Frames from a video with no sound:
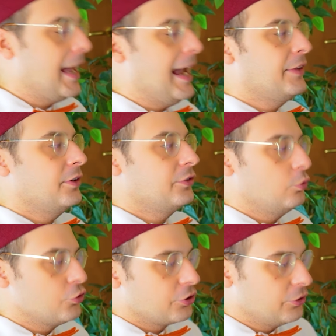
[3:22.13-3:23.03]
and the
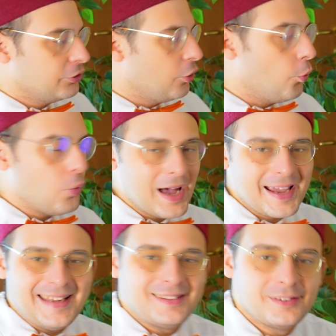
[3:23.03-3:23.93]
resolution. So why
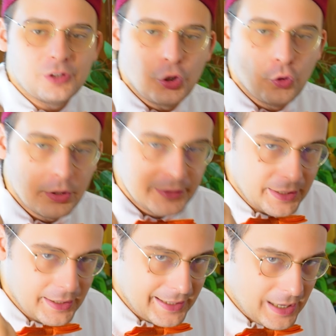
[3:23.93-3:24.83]
it is called
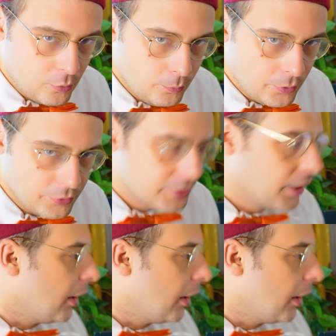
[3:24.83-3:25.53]
compound?